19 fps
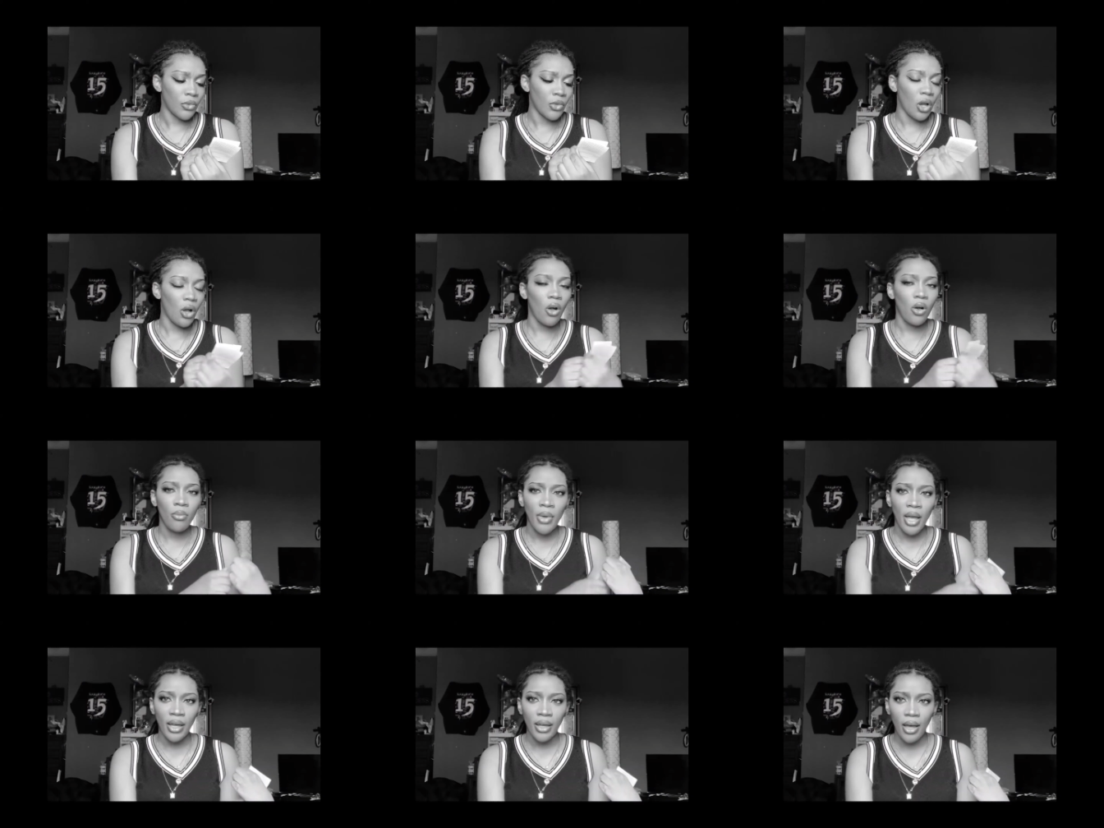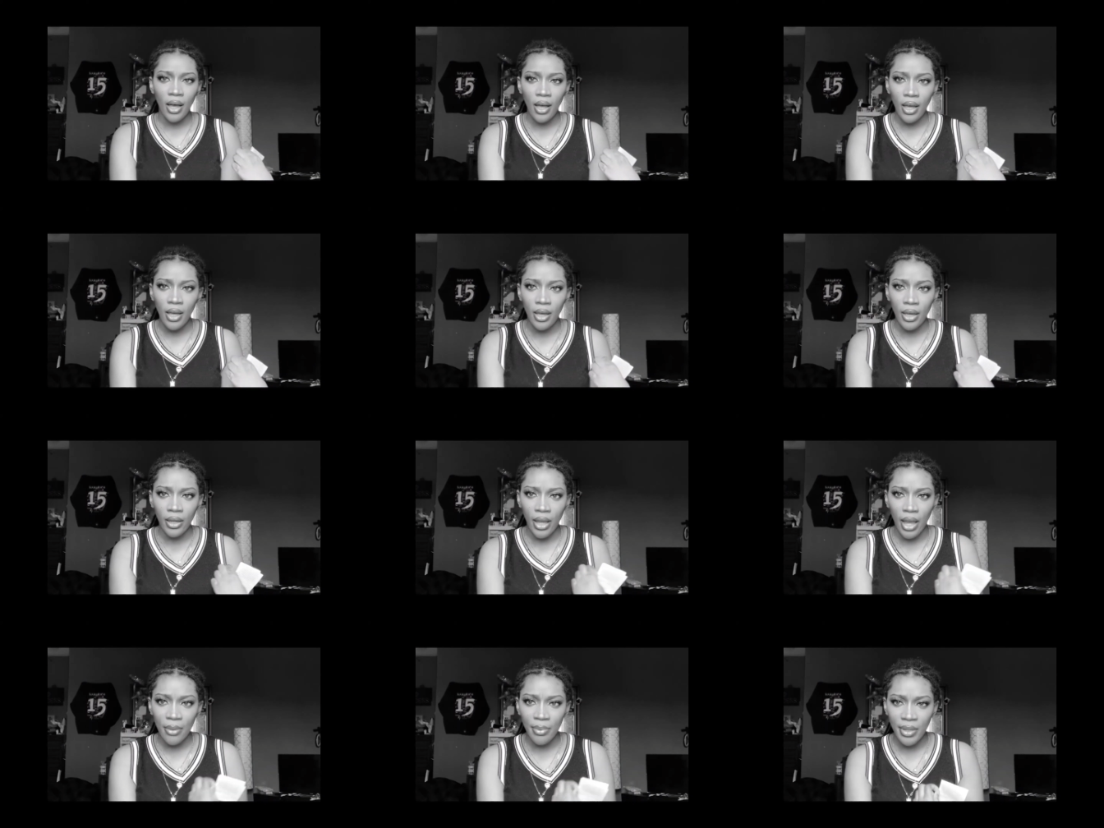oh my
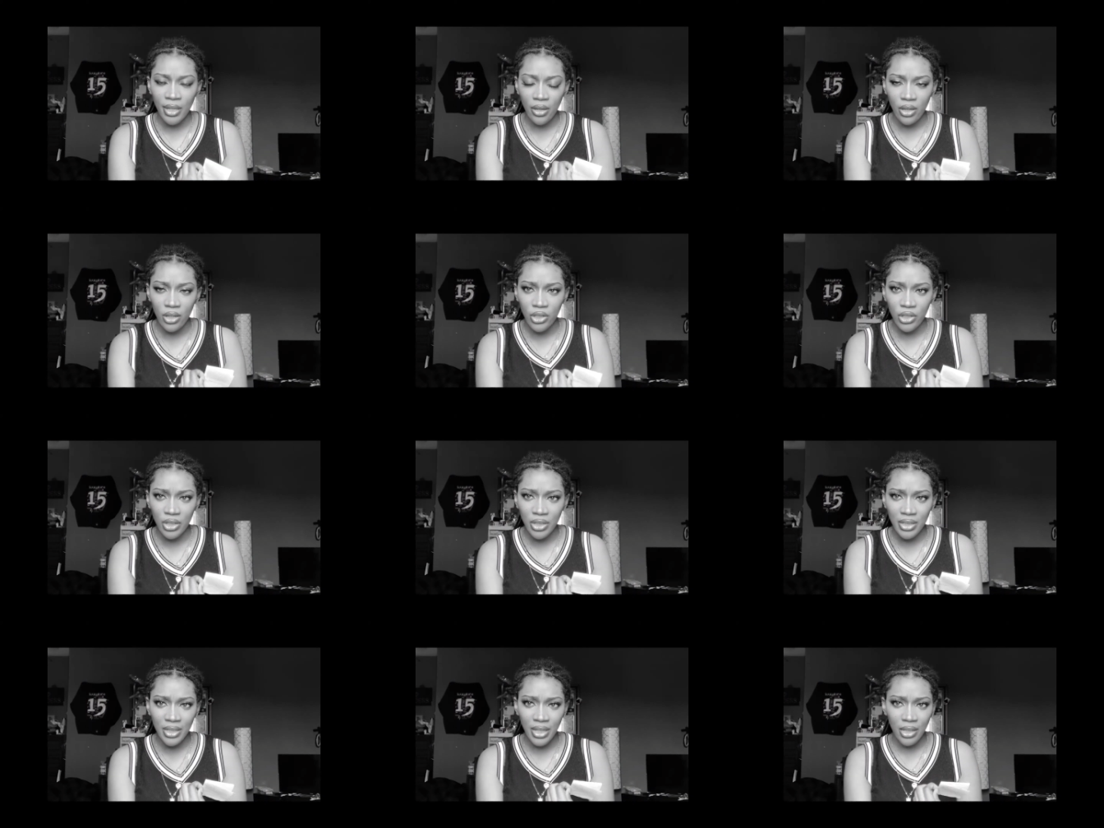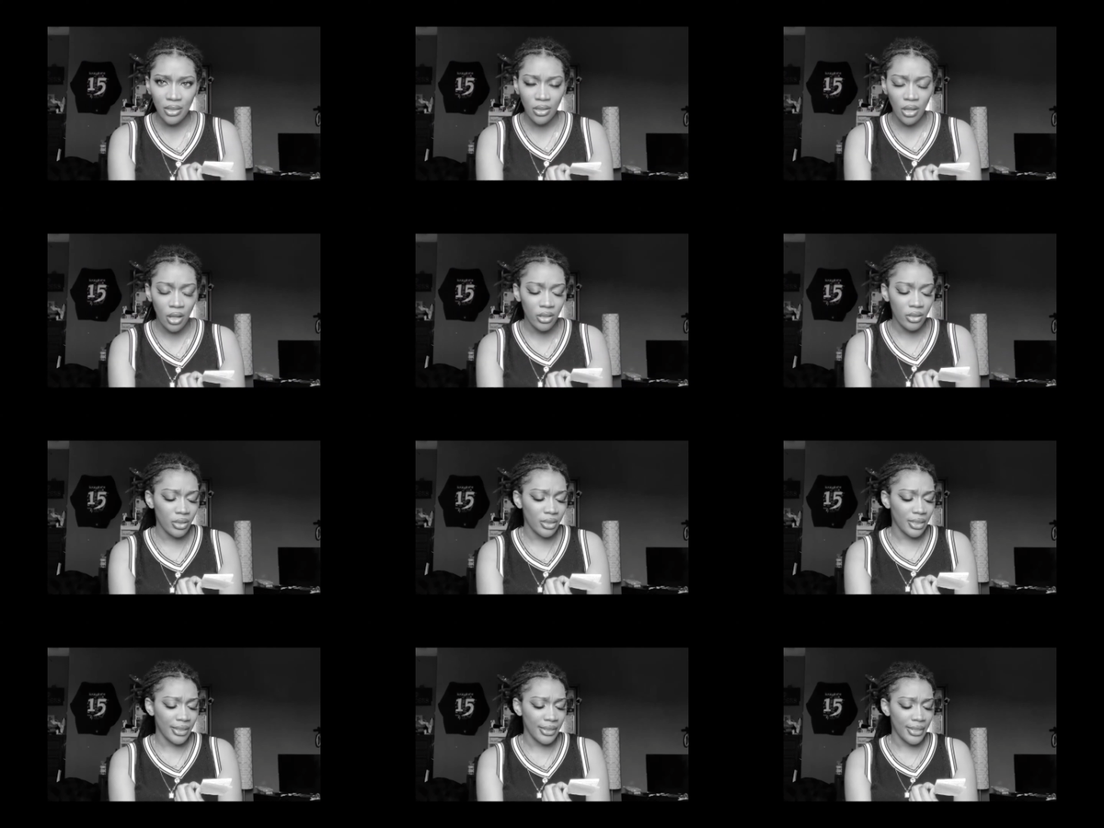god i paid
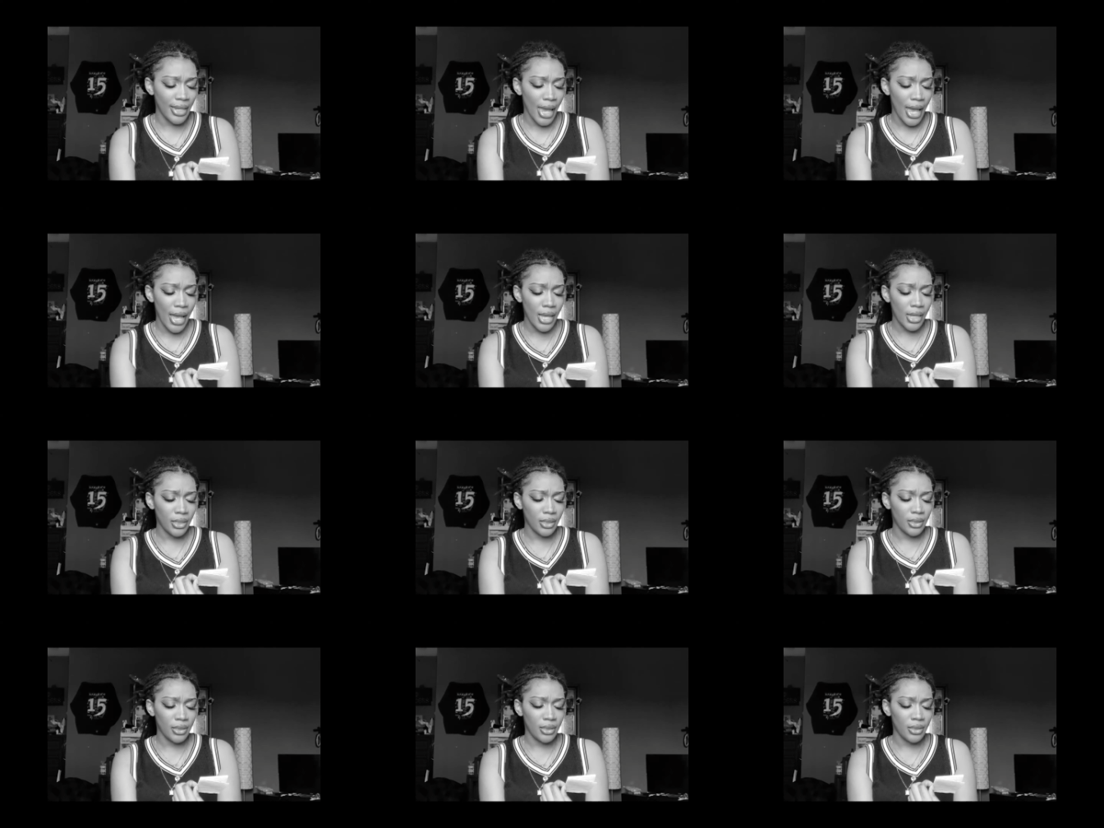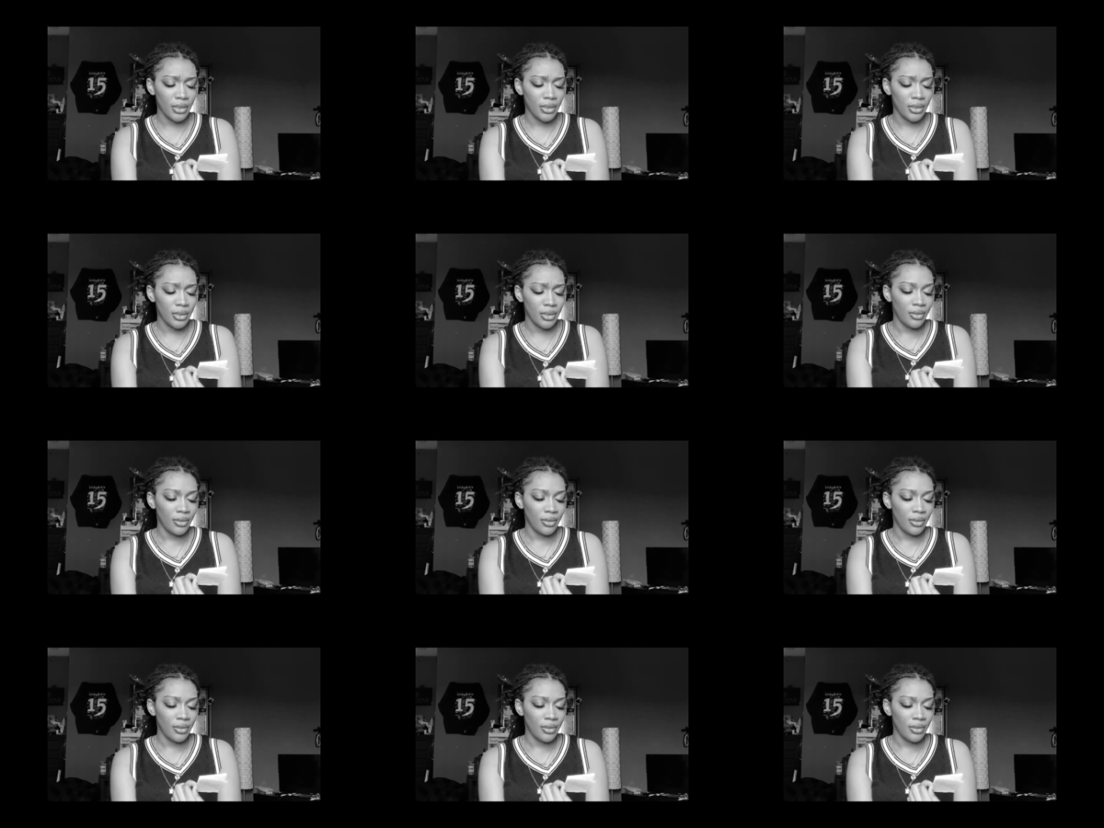$110 in tax